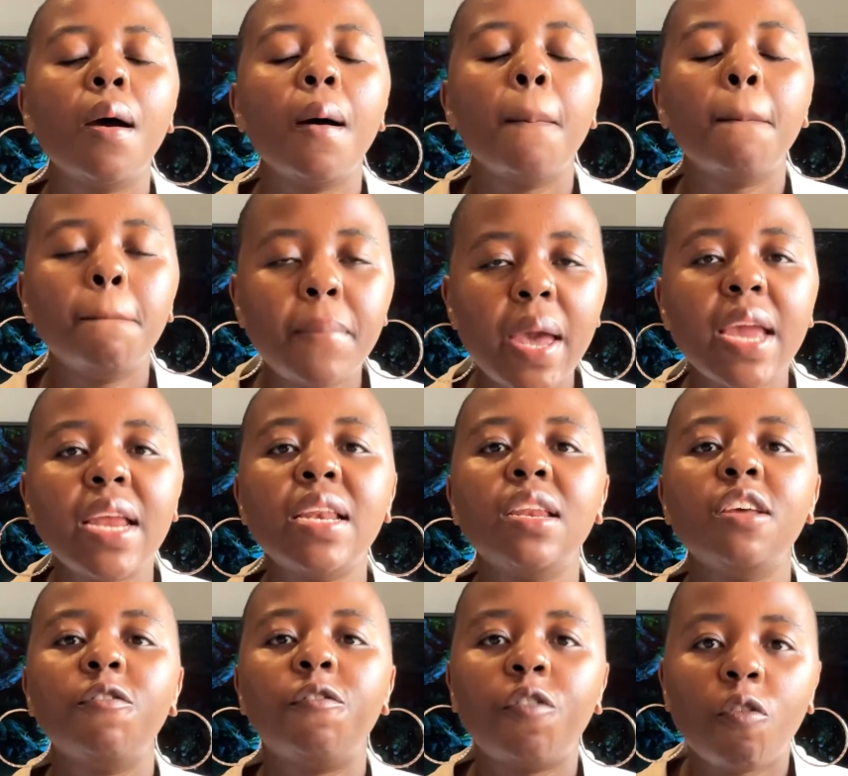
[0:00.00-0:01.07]
mainly
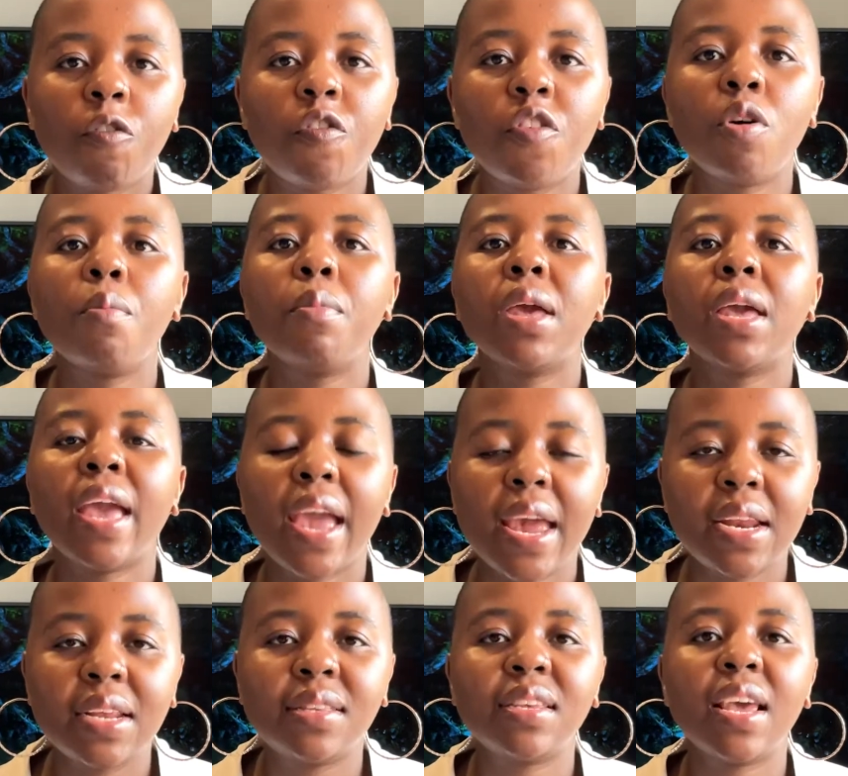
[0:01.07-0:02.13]
for filming,
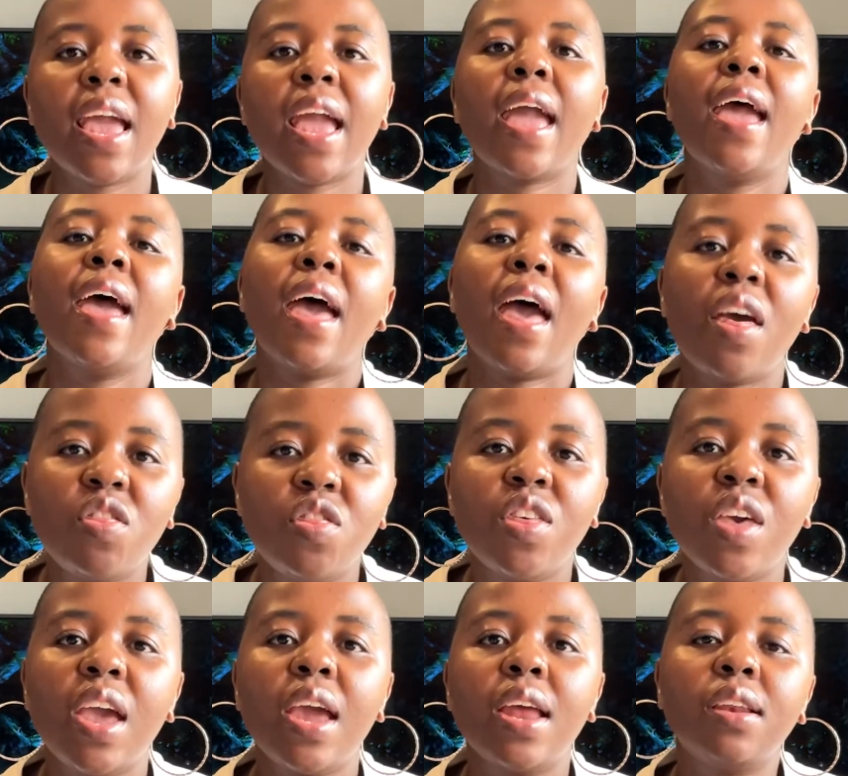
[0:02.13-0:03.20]
editing, and
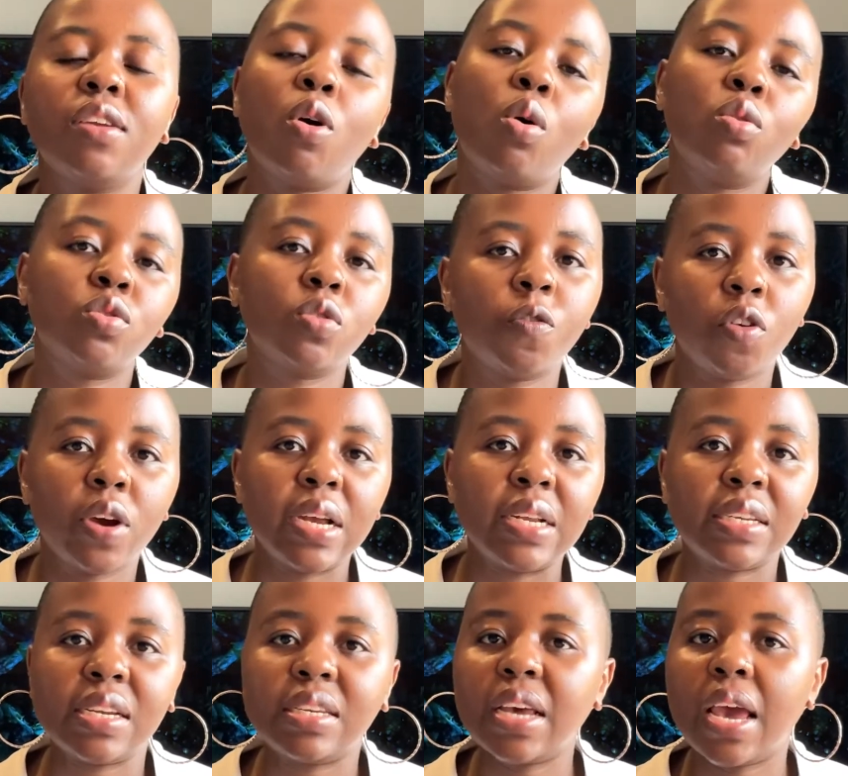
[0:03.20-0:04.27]
then also for
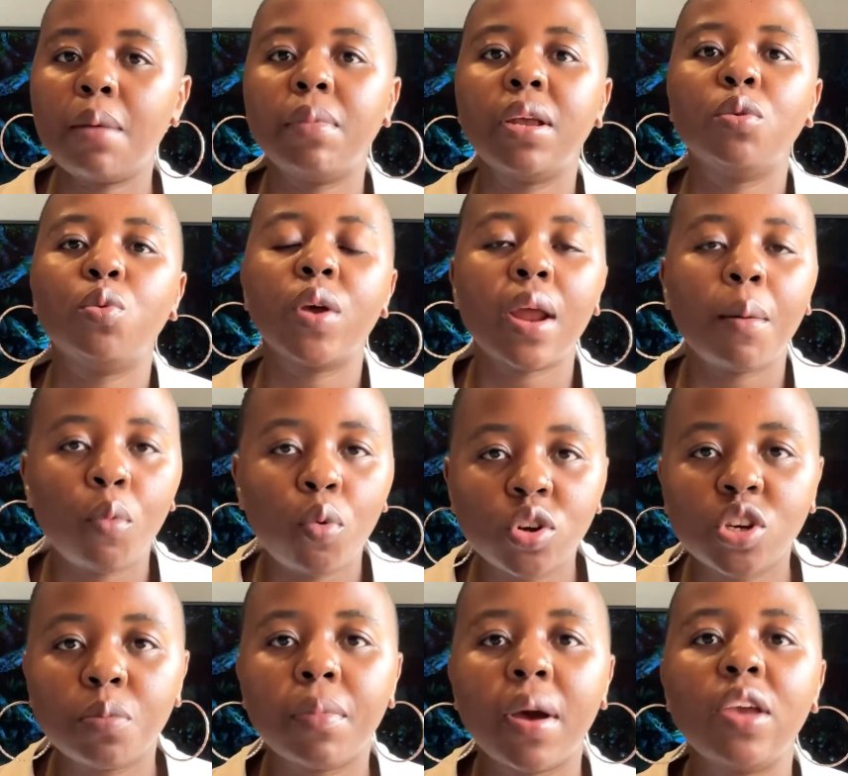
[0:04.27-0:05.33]
entertainment. When I'm
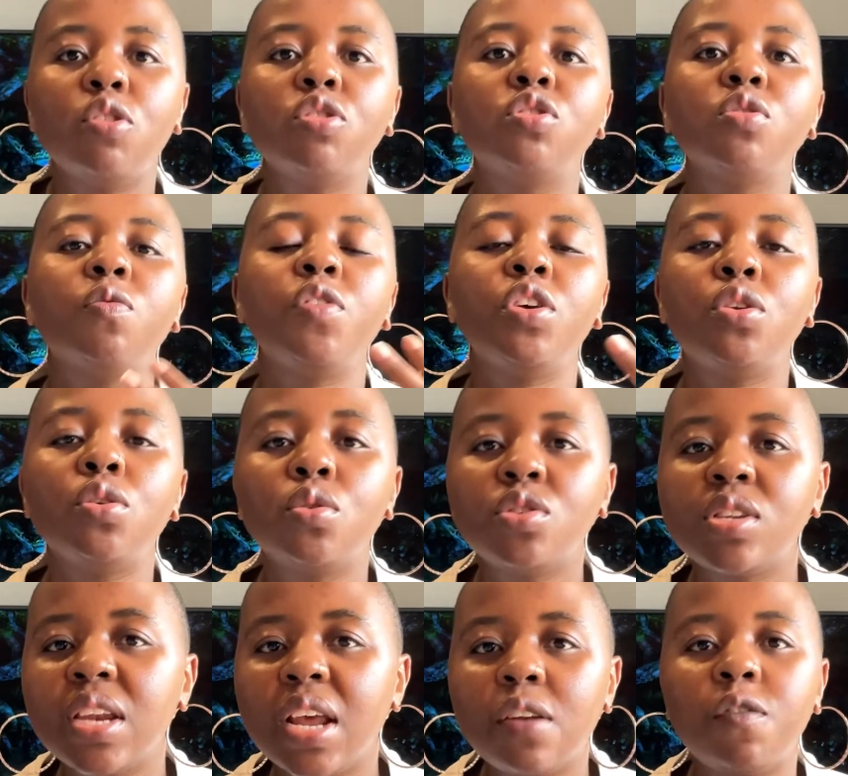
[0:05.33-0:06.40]
watching my YouTube videos,
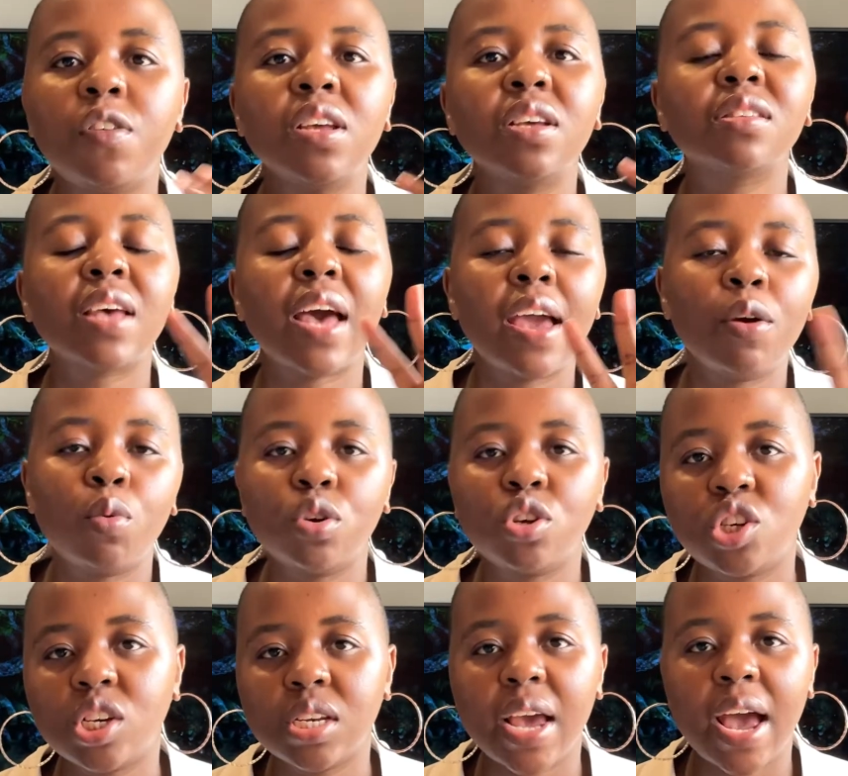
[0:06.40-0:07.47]
Netflix, I watch
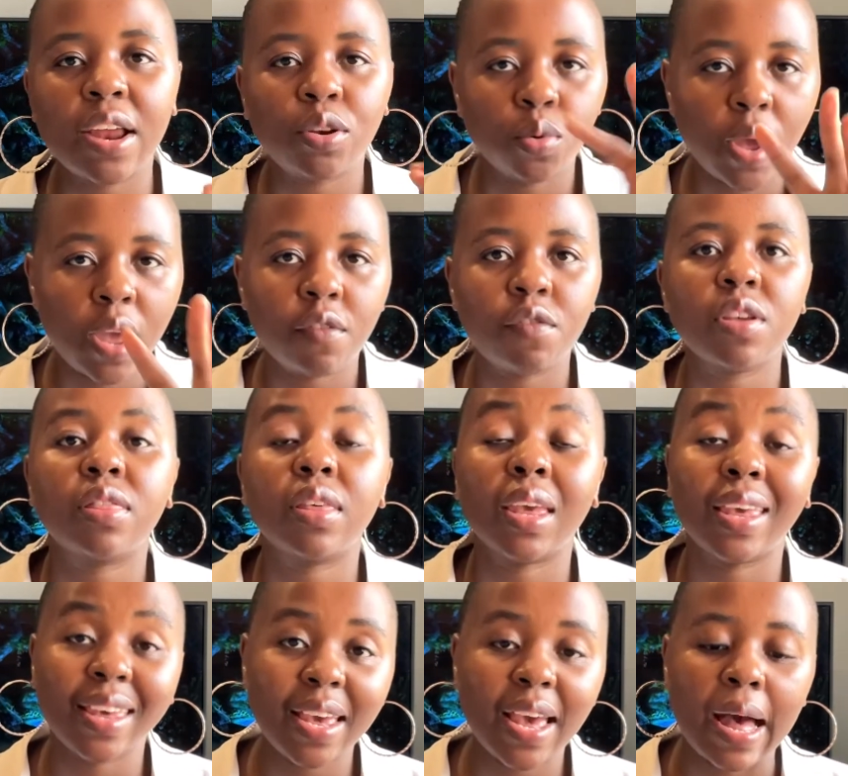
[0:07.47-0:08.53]
it, I do everything
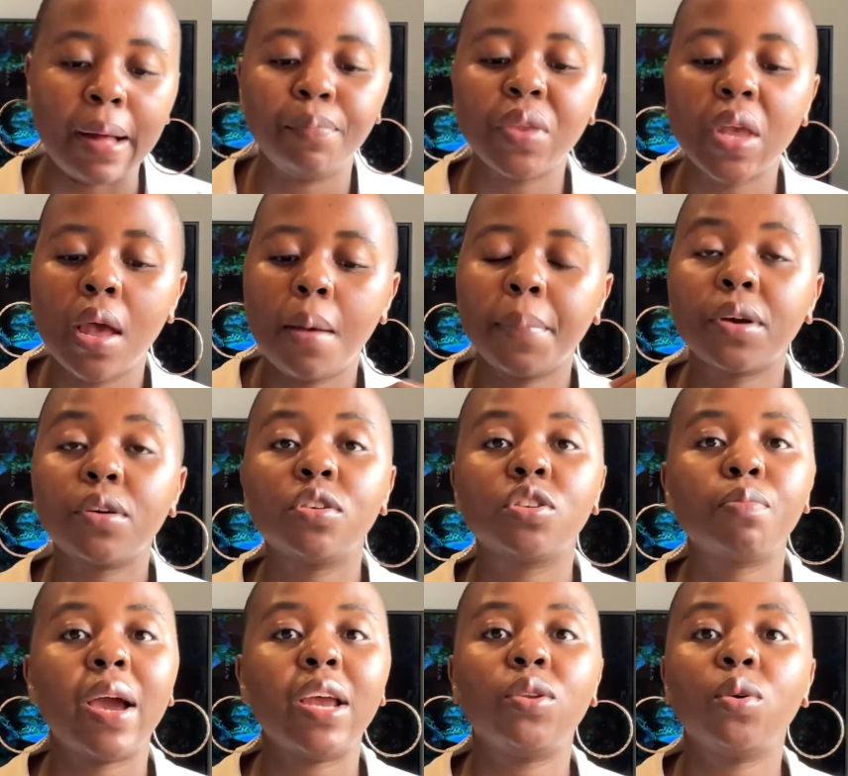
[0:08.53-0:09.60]
here, because
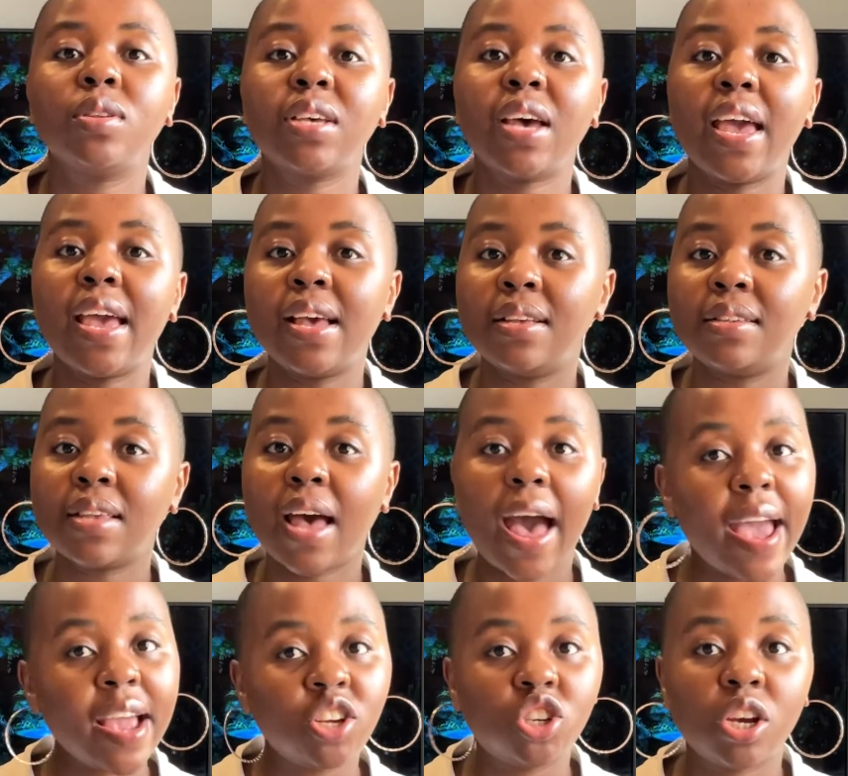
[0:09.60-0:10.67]
my daughter has
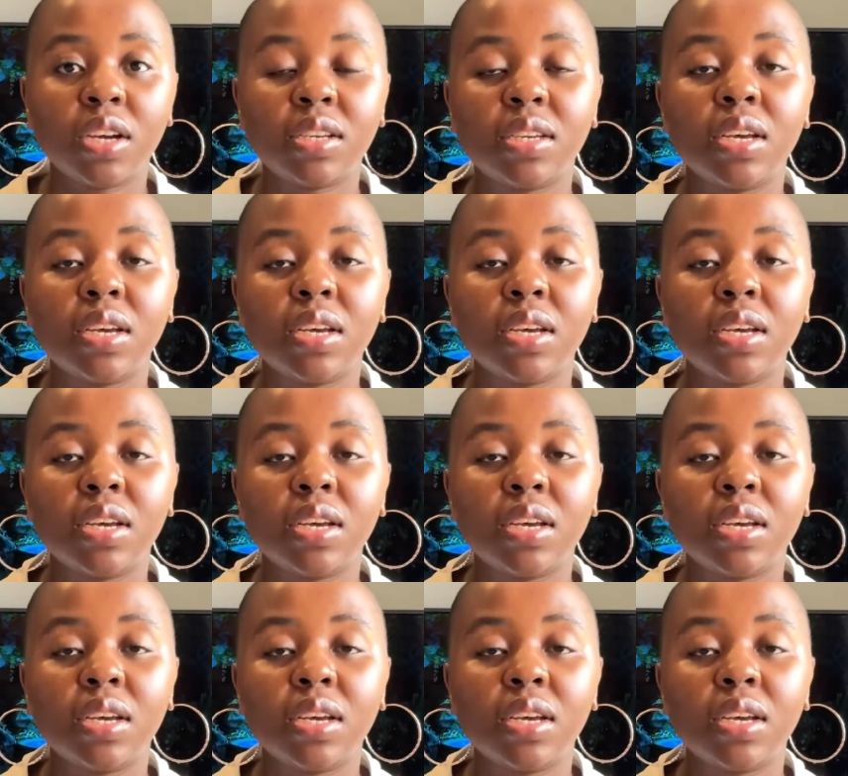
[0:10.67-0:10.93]
hijacked